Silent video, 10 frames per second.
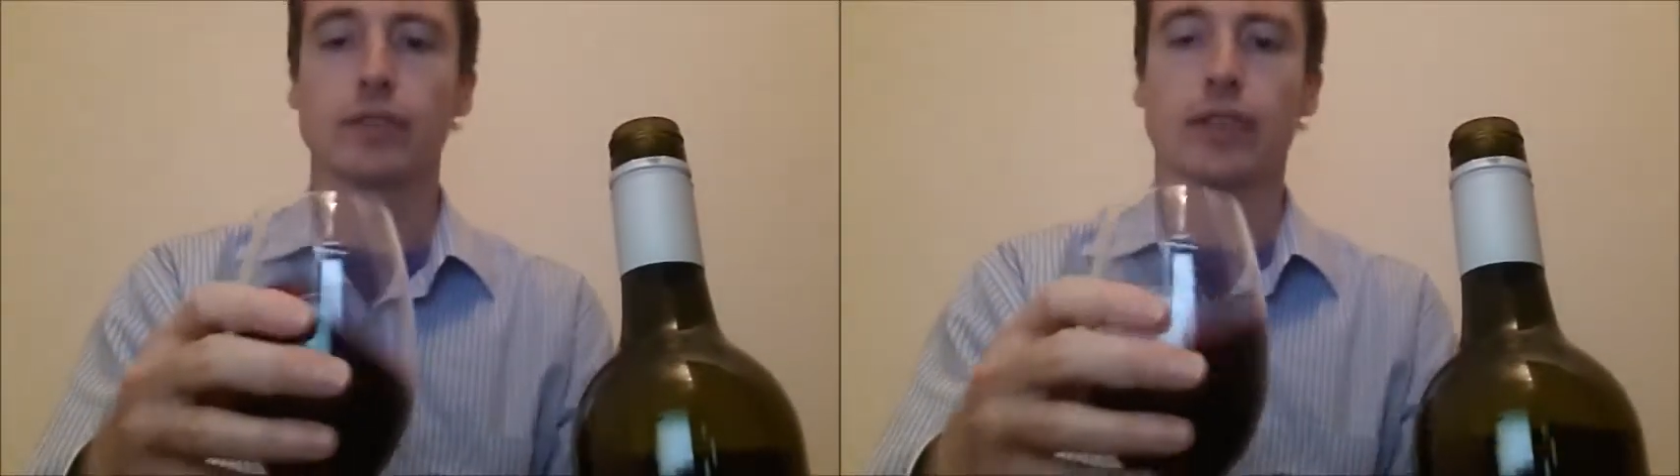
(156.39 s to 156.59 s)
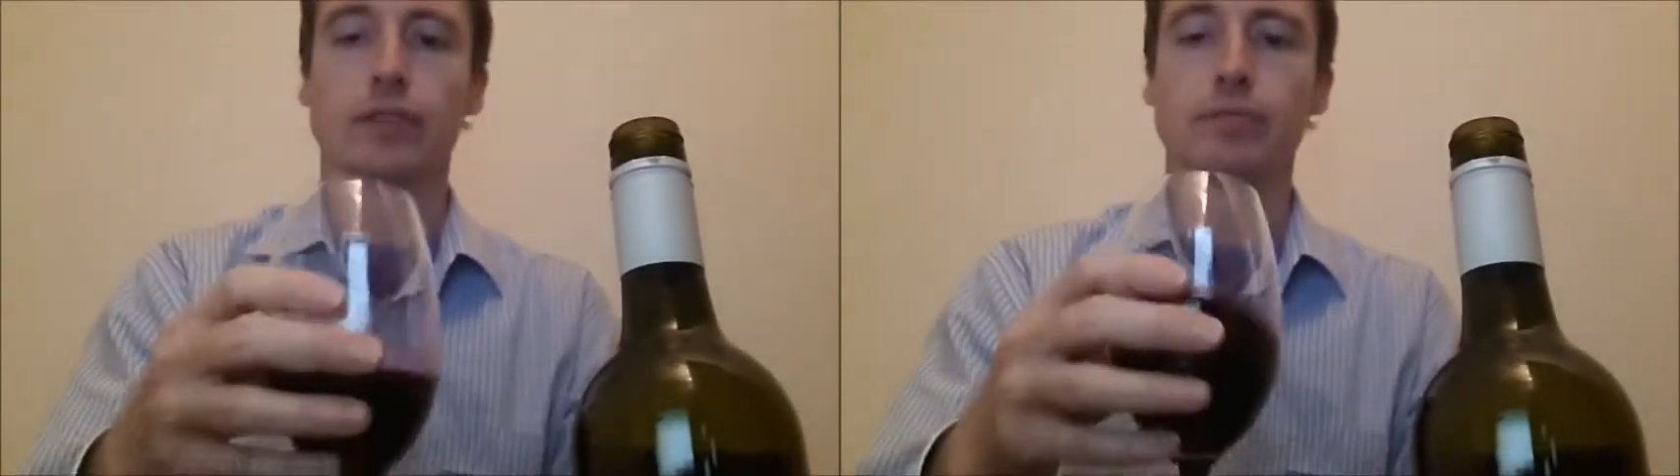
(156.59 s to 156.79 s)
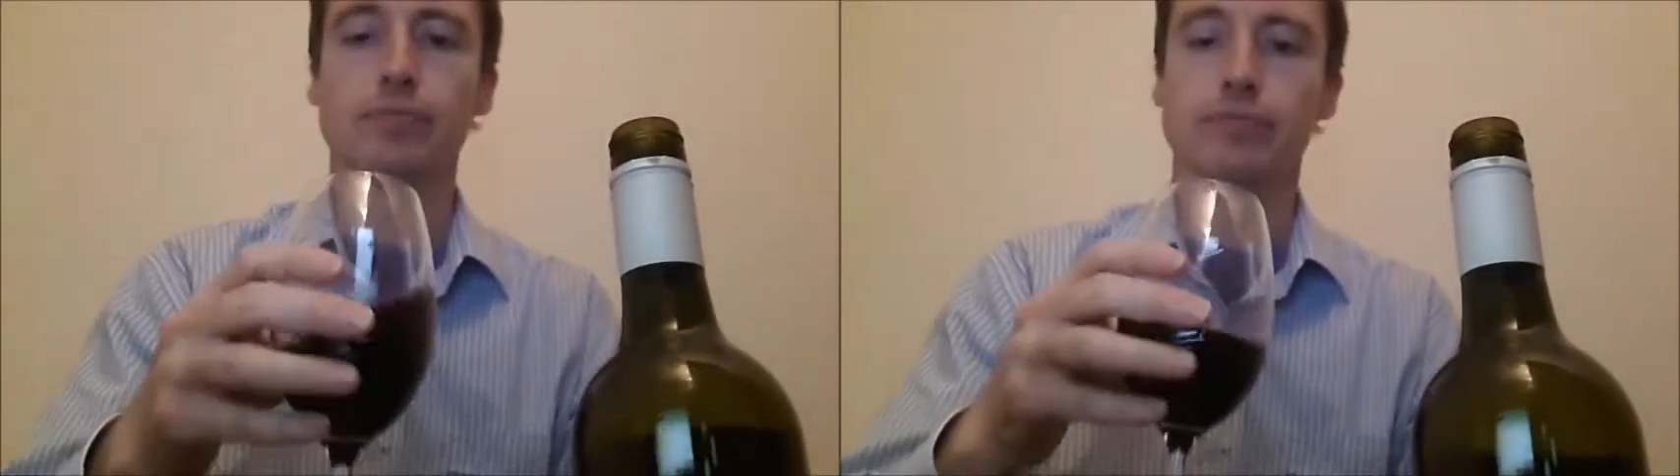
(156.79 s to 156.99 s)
Okay.